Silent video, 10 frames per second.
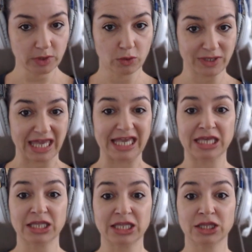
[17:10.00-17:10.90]
okay?
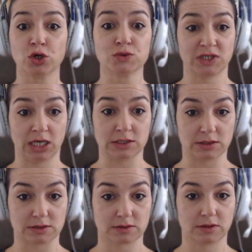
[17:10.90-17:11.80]
In those
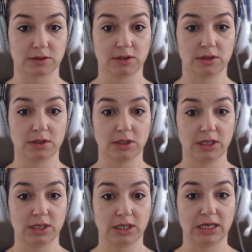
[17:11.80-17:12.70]
cases.
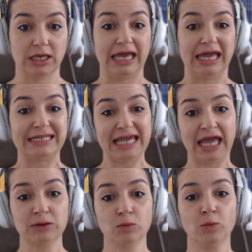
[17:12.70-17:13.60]
And
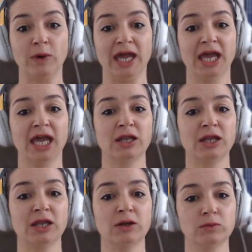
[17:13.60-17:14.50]
then
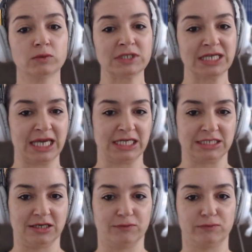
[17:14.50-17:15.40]
when the
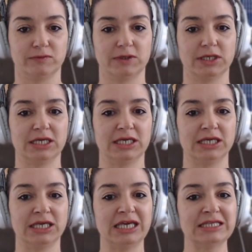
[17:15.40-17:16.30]
genitive
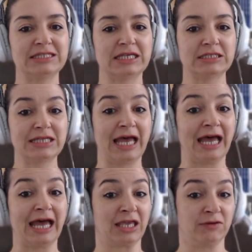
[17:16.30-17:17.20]
isn't a
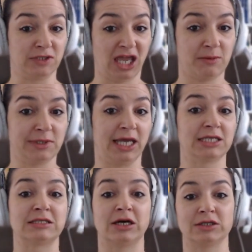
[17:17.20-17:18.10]
given name, like
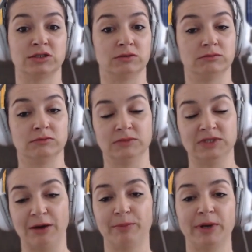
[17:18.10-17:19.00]
it's not
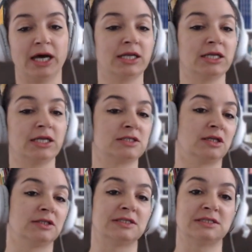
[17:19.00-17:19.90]
Japan, is not
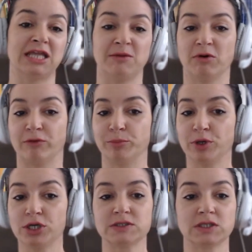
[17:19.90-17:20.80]
the name of a
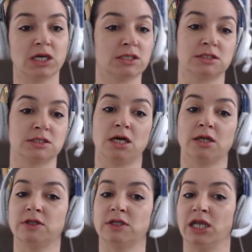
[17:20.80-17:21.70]
person, is
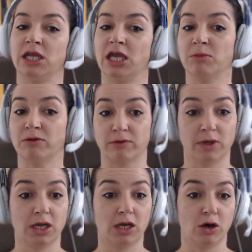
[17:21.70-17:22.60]
not the name of
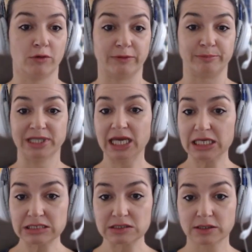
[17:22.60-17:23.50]
a
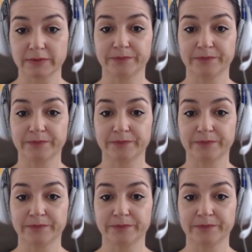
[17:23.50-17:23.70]
place,